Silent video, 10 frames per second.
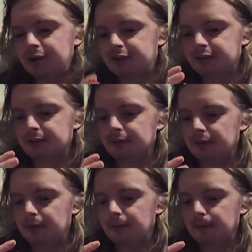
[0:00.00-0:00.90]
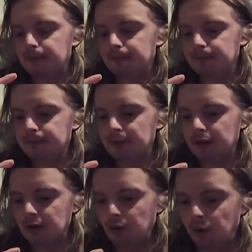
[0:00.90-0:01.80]
is
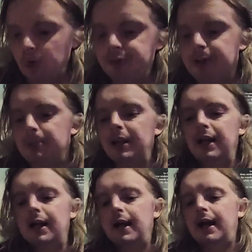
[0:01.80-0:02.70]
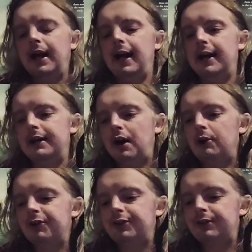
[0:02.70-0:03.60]
awesome. And I
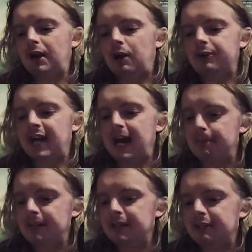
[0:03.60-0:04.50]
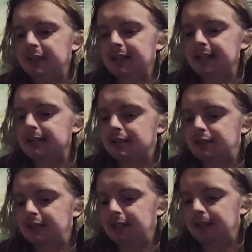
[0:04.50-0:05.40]
was happy to even get this
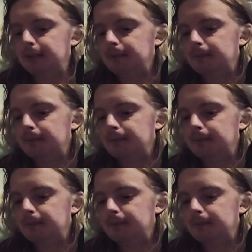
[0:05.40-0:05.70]
figure